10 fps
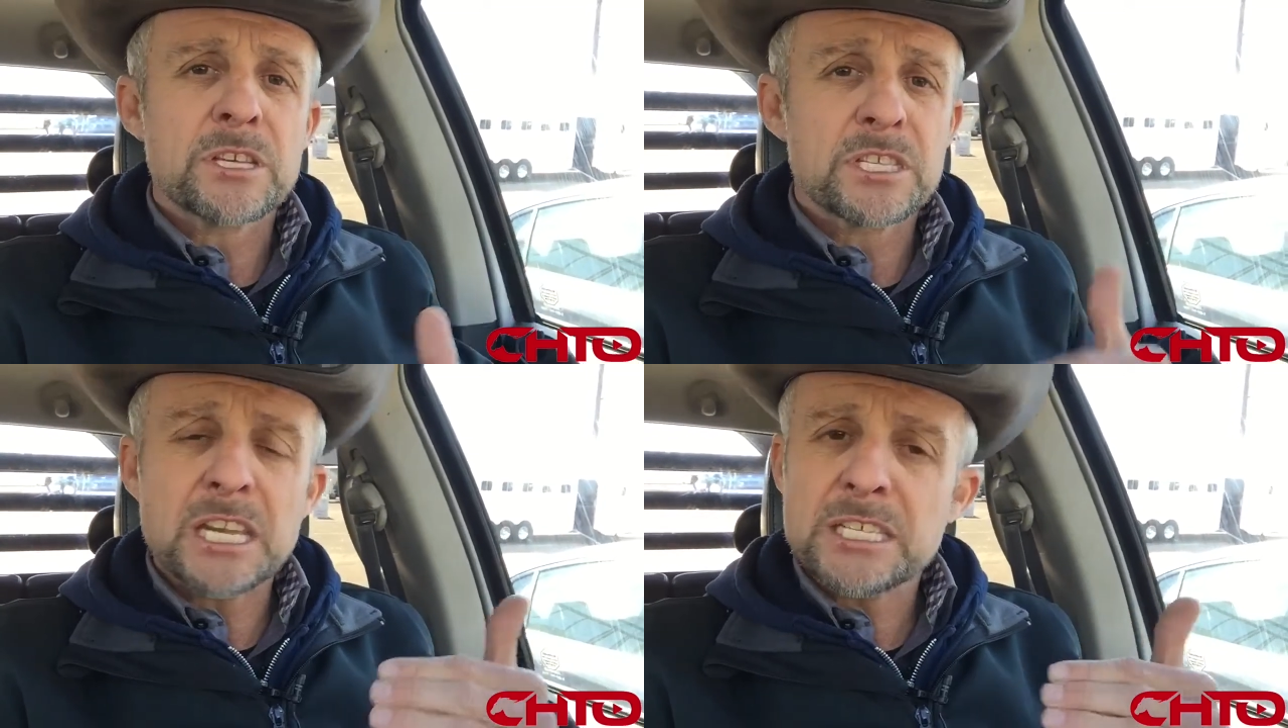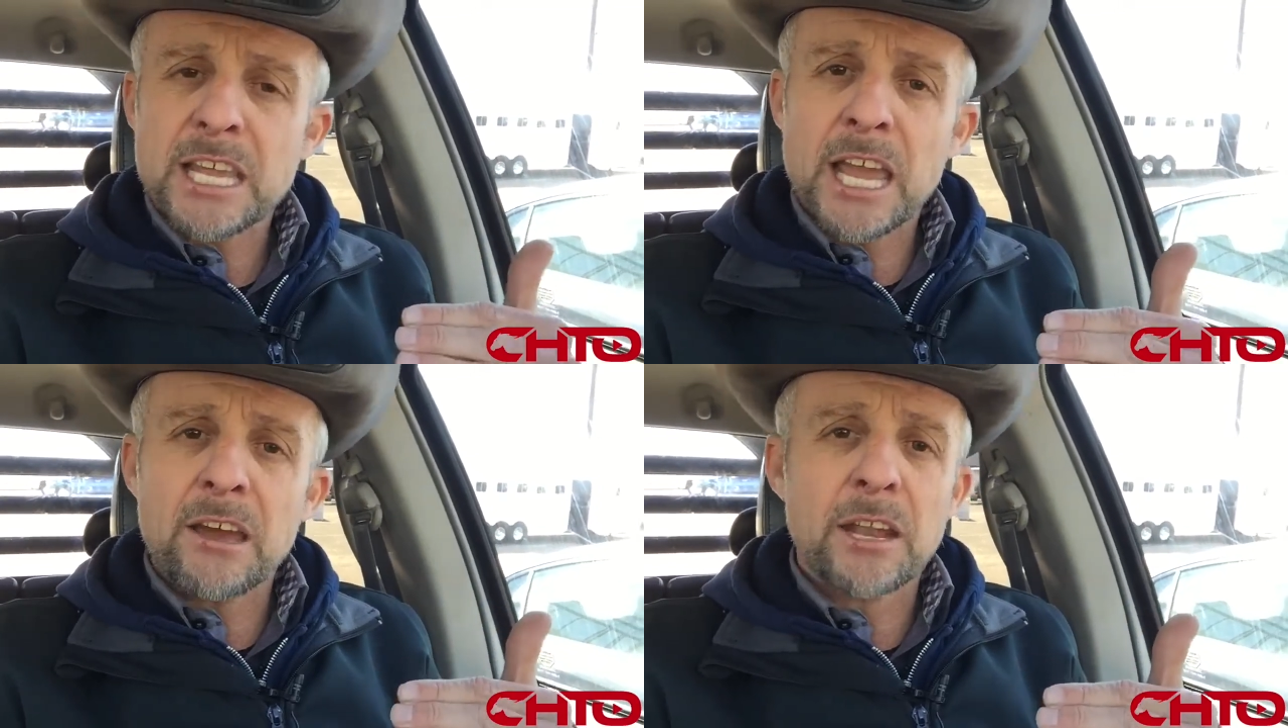Sit
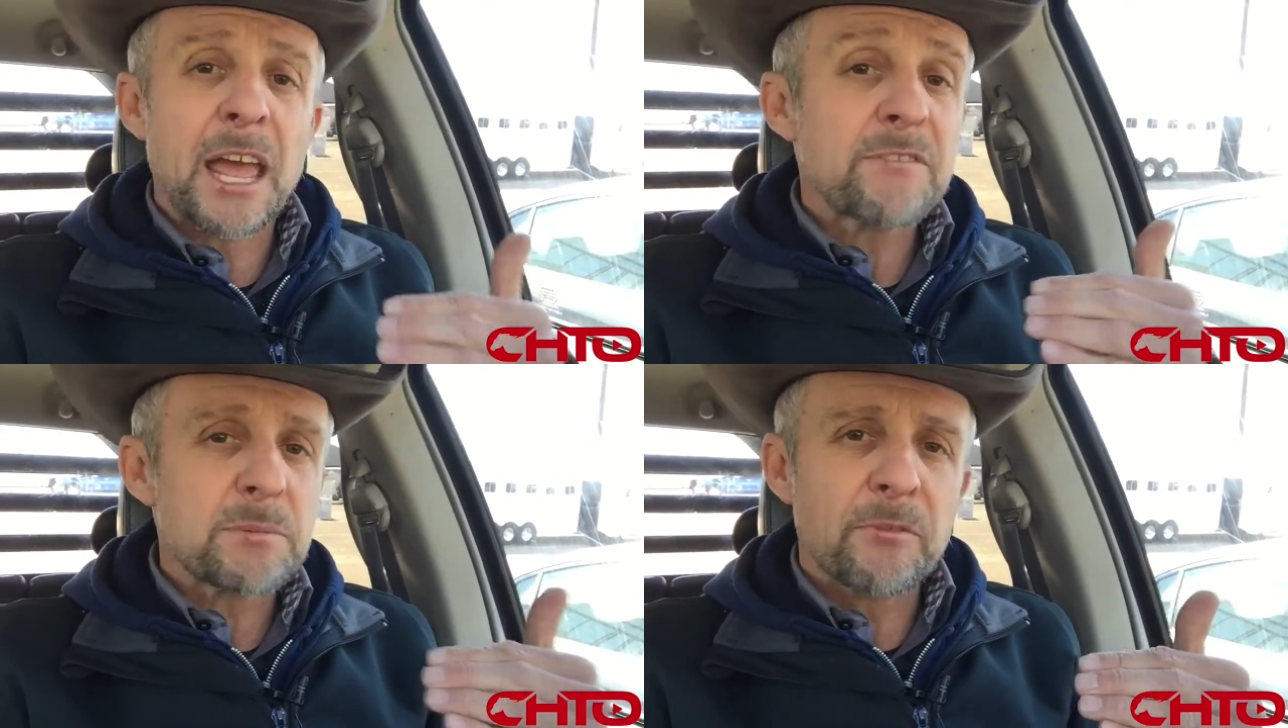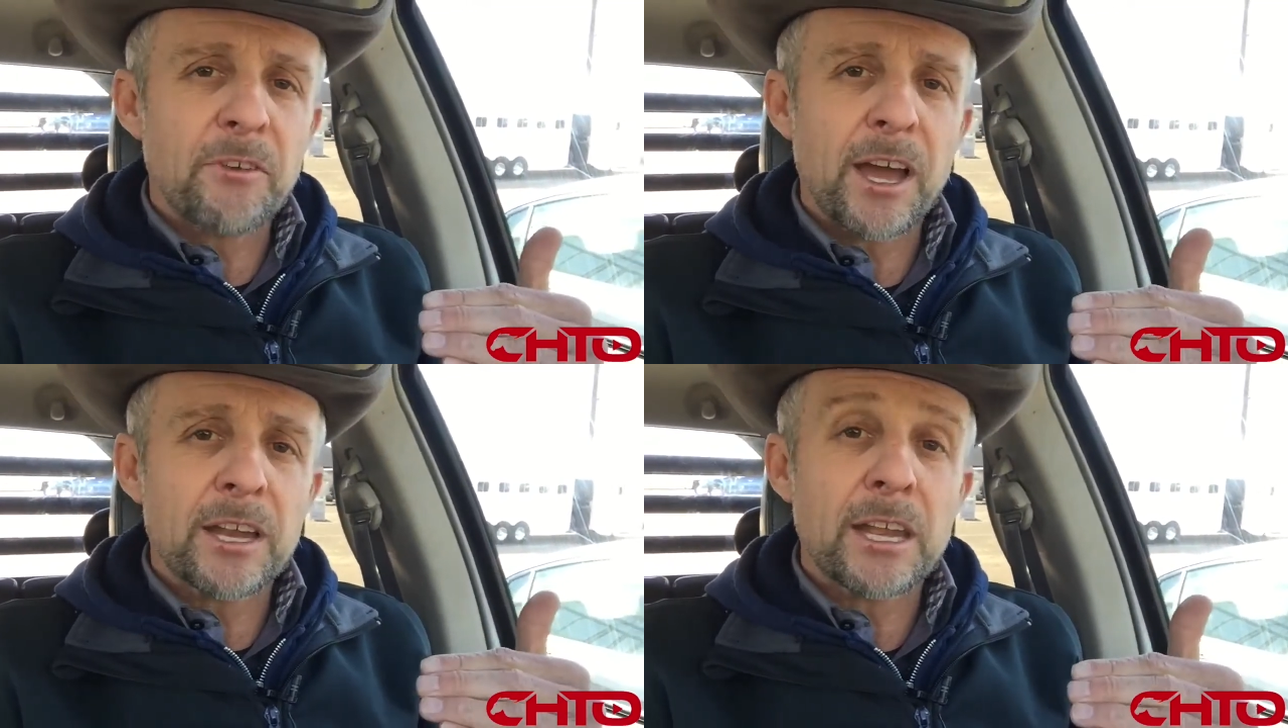down, have some
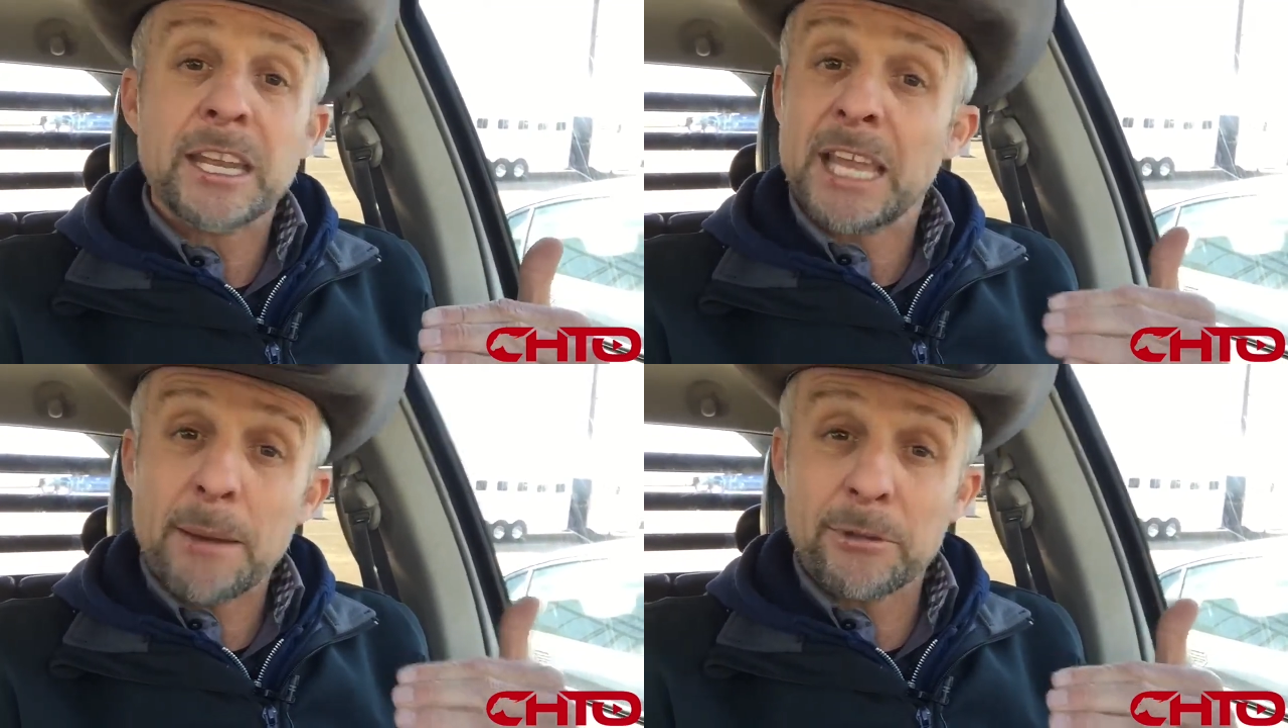fun, and come